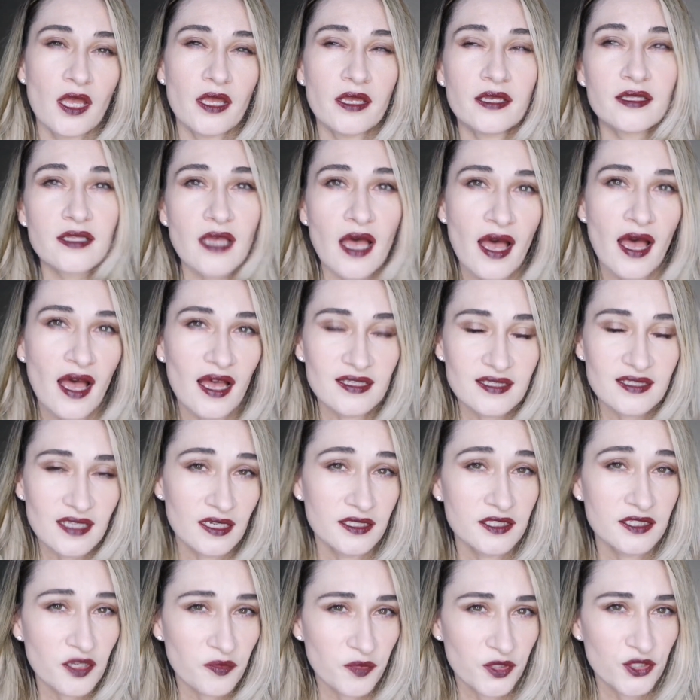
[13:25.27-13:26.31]
it has a
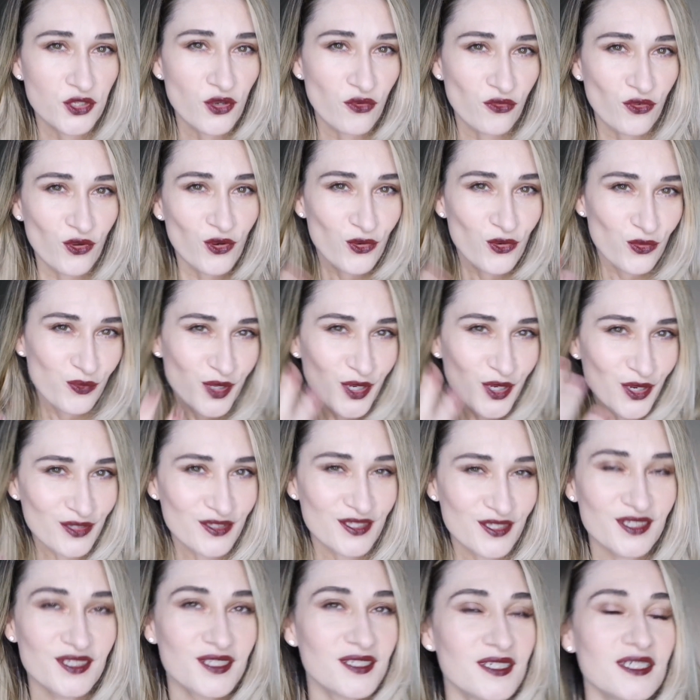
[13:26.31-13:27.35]
little bit of
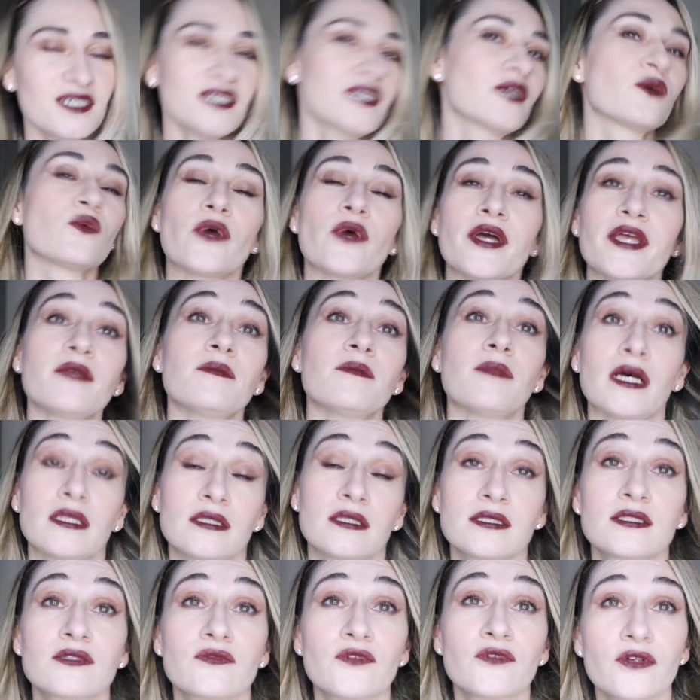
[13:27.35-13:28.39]
luminosity in a way, but
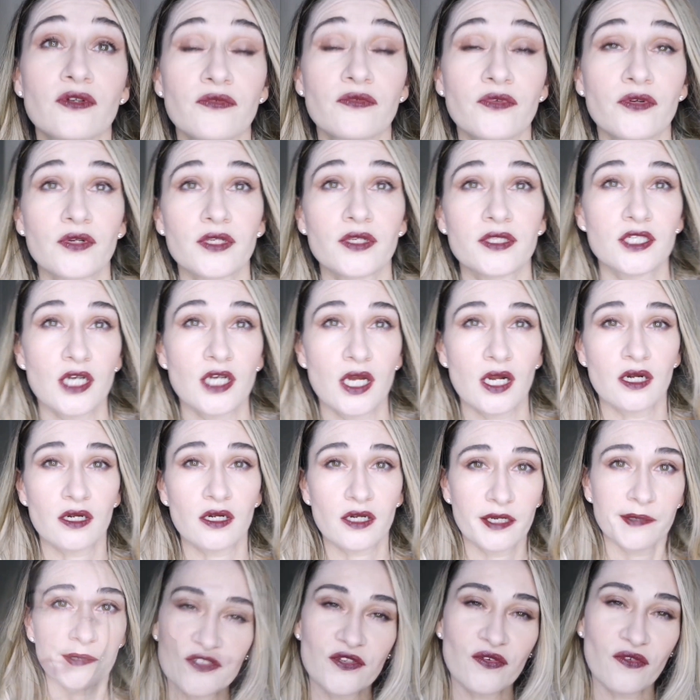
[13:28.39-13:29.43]
it's very, very dark.
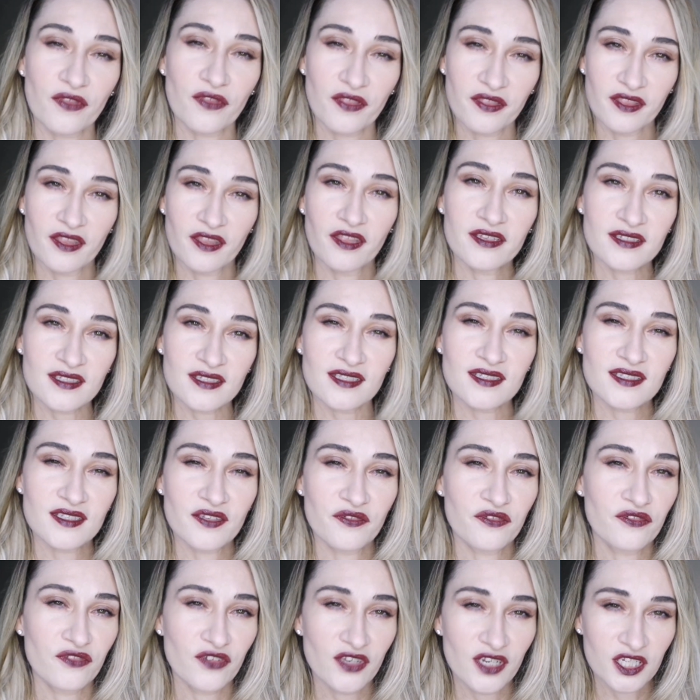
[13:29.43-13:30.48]
So this is the
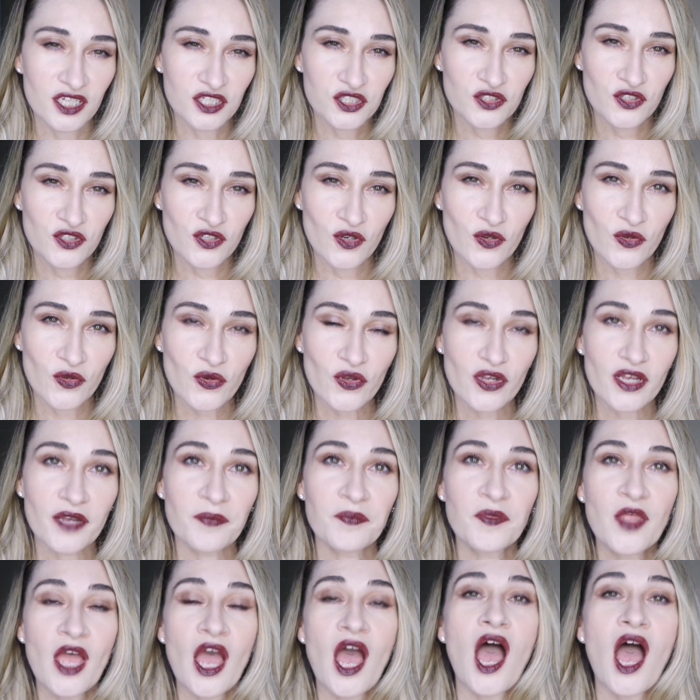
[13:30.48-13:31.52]
finished look.
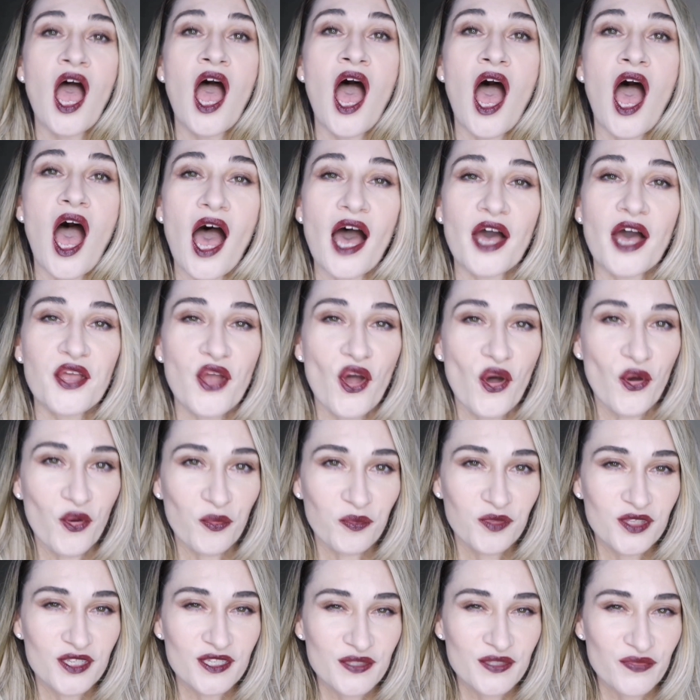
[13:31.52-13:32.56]
I
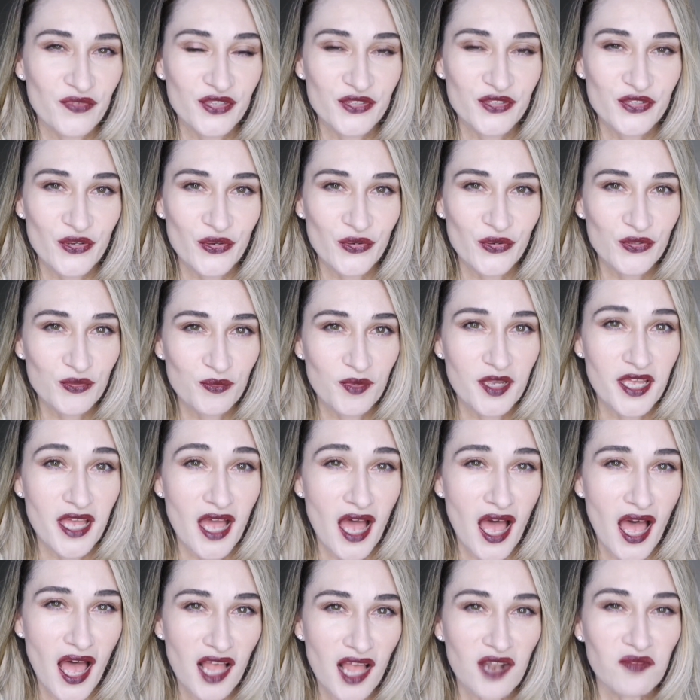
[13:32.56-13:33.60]
hope this video could be
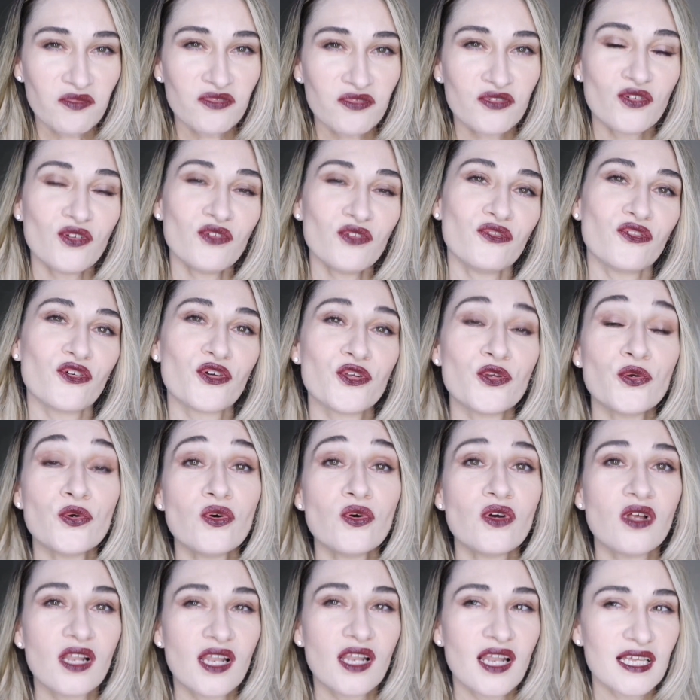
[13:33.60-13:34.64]
helpful for
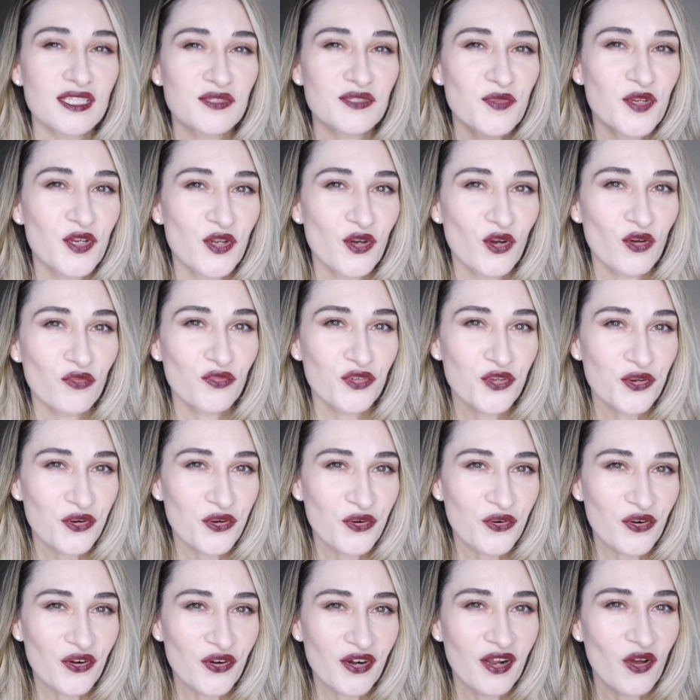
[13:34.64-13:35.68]
you. Let me know
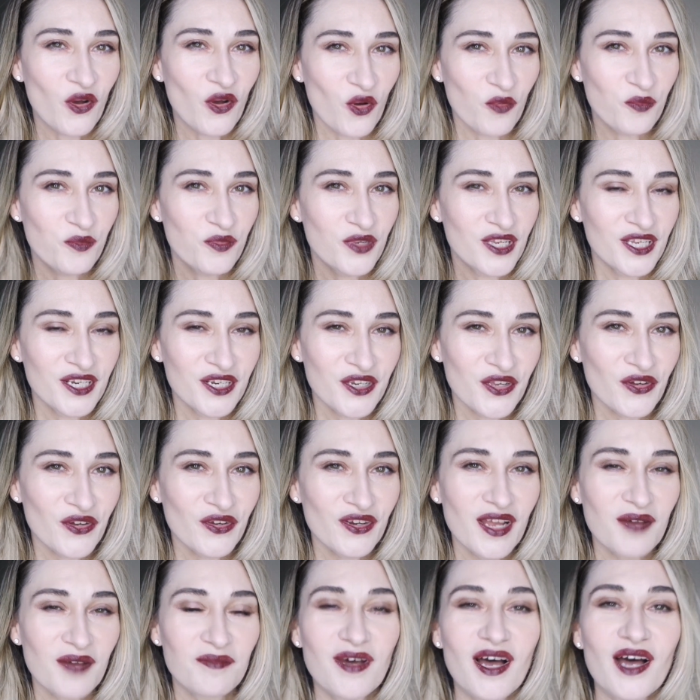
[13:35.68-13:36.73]
your
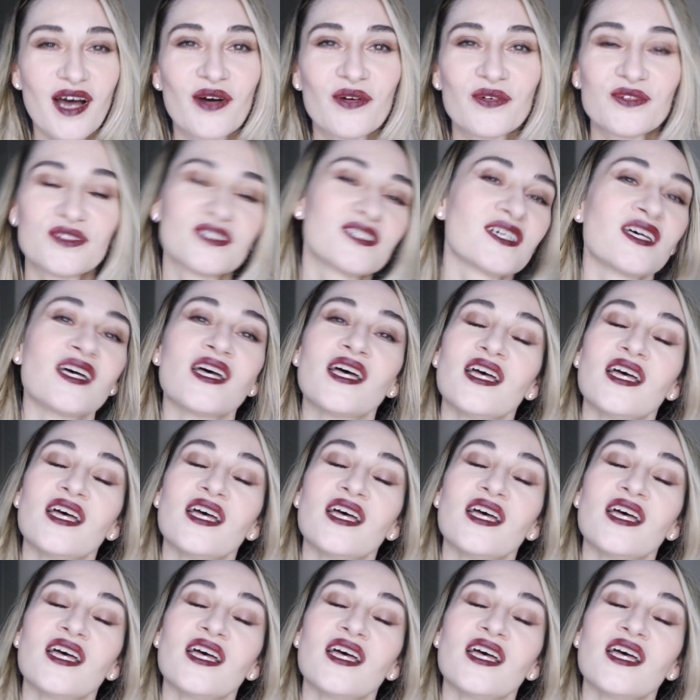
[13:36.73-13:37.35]
opinion about